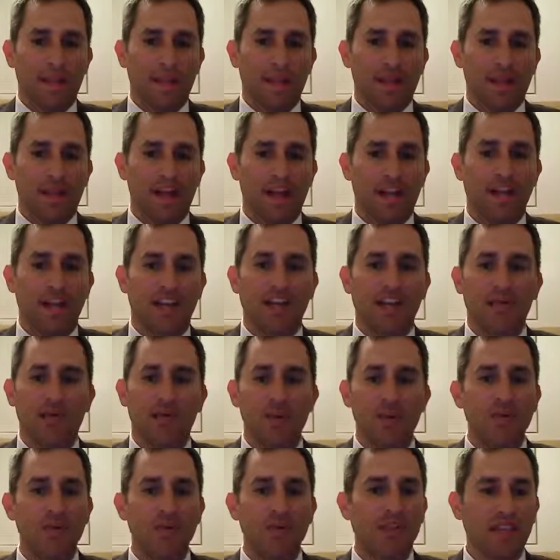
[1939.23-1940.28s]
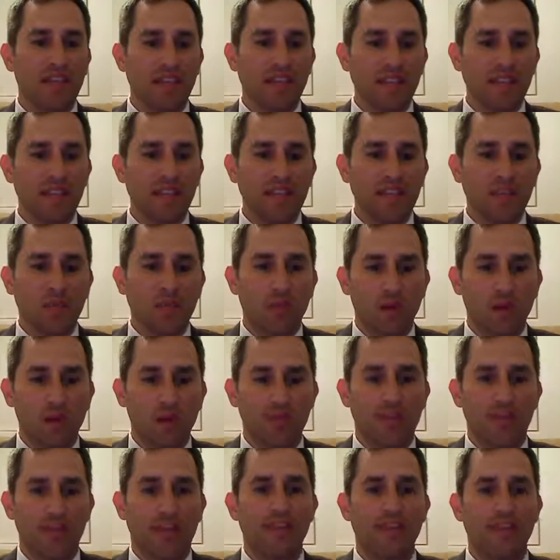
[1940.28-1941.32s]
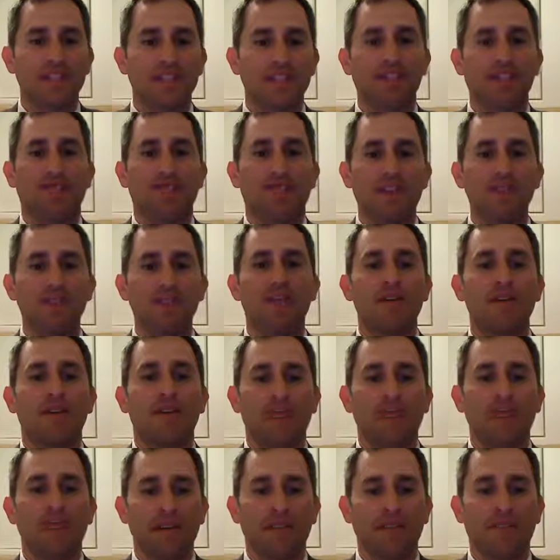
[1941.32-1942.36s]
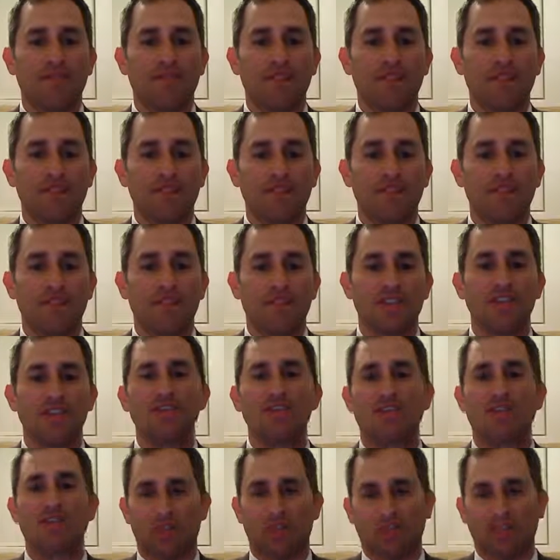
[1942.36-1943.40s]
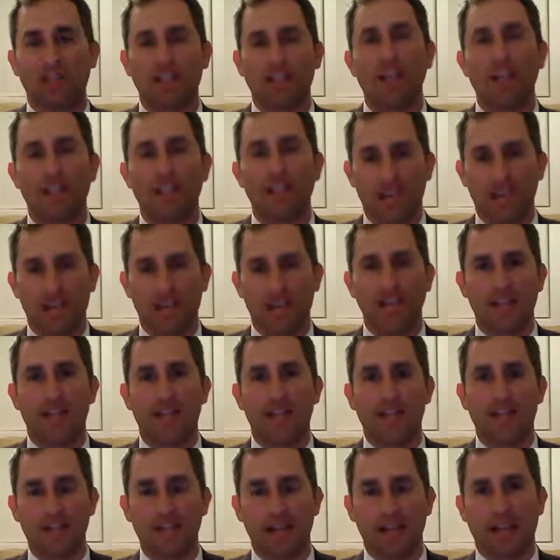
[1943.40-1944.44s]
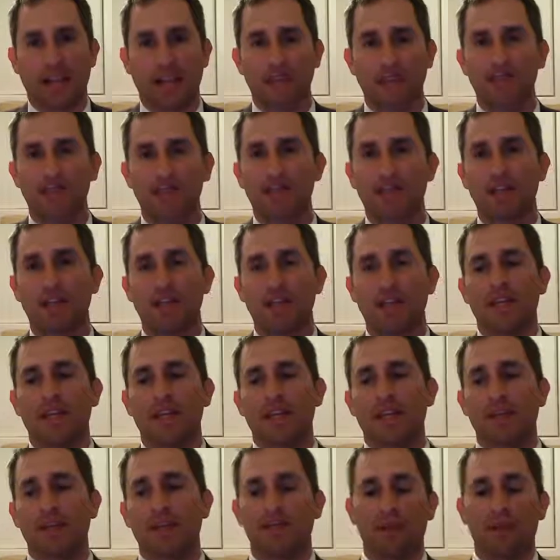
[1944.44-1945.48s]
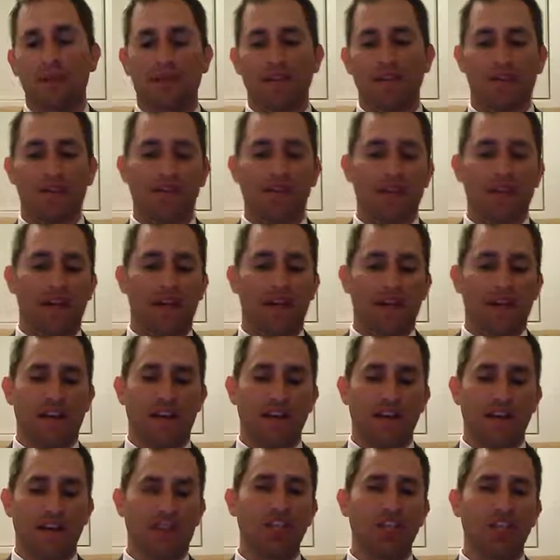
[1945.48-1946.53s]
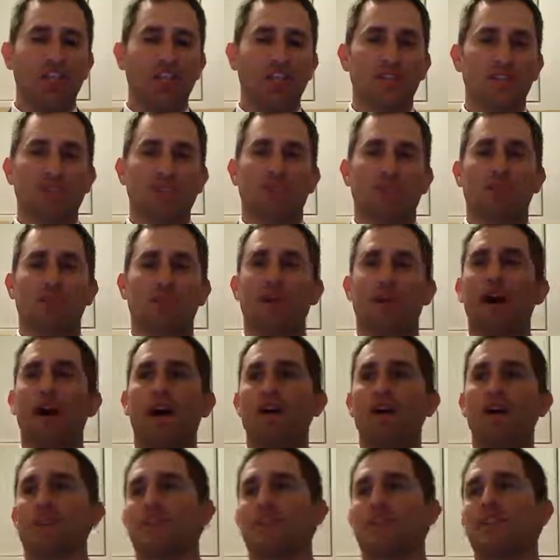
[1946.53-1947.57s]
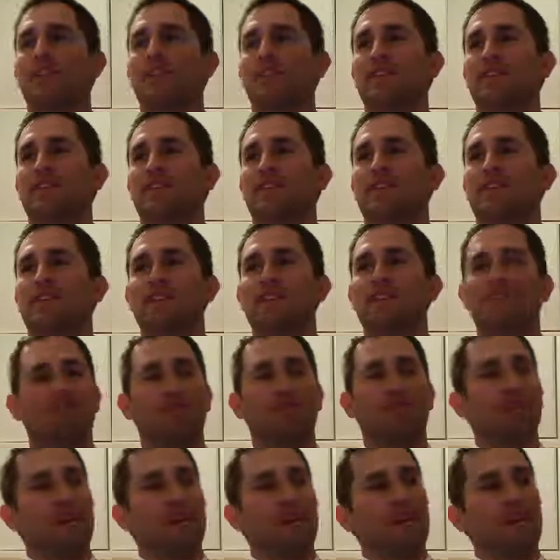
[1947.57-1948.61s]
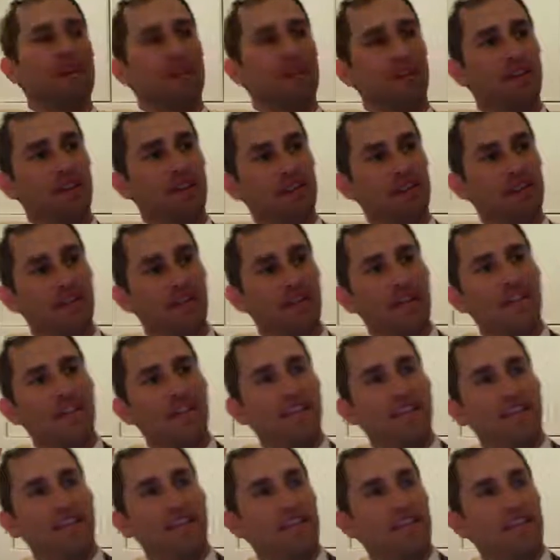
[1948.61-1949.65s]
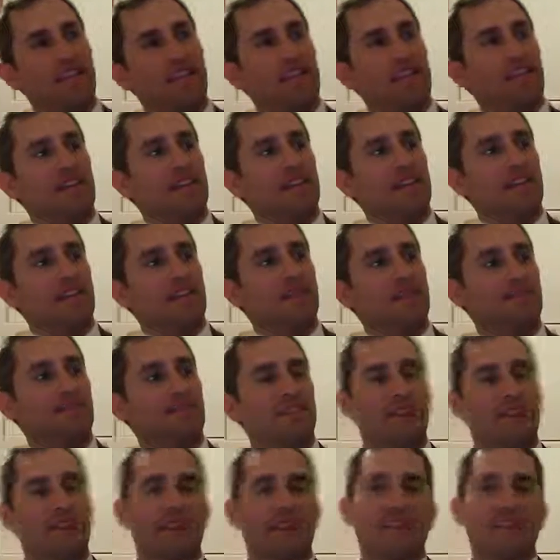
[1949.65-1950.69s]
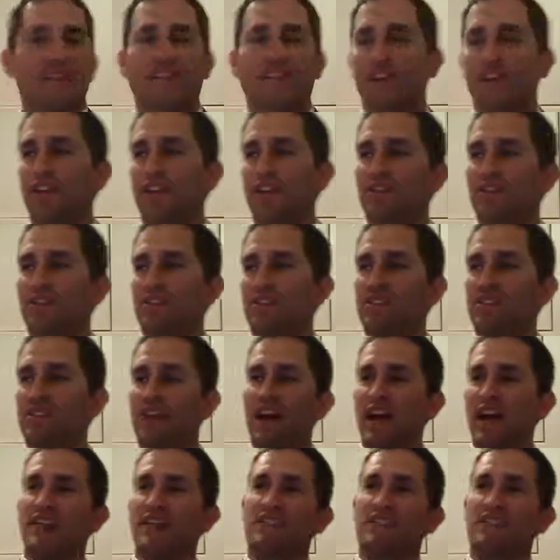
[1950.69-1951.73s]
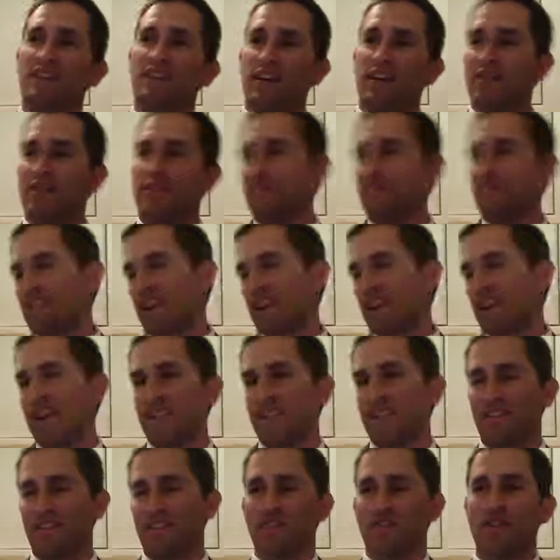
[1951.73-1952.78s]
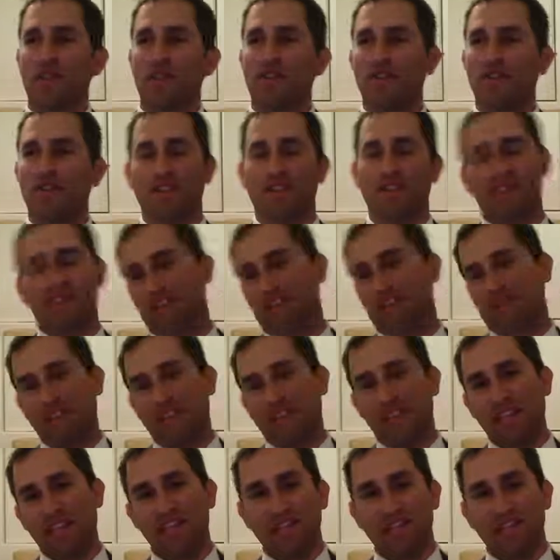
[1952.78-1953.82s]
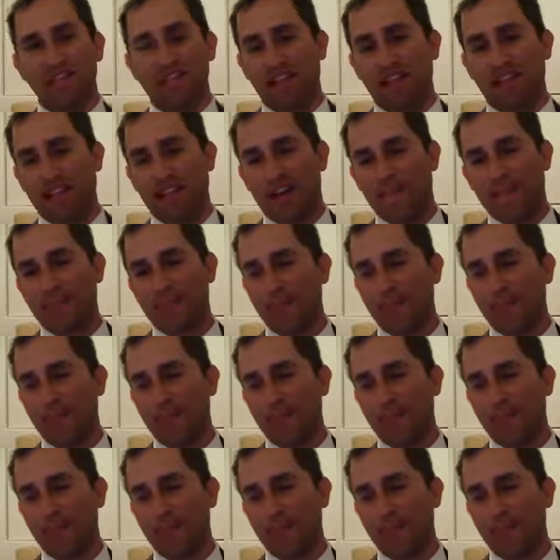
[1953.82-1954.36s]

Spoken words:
I can agree with the elite on one thing. This FEMA event of theirs is certainly a sign of the times. But I think Jesus was wise when he said, you know, they're going to say that the Messiah's here, the Messiah's there, the Messiah's in the wilderness. Believe it not.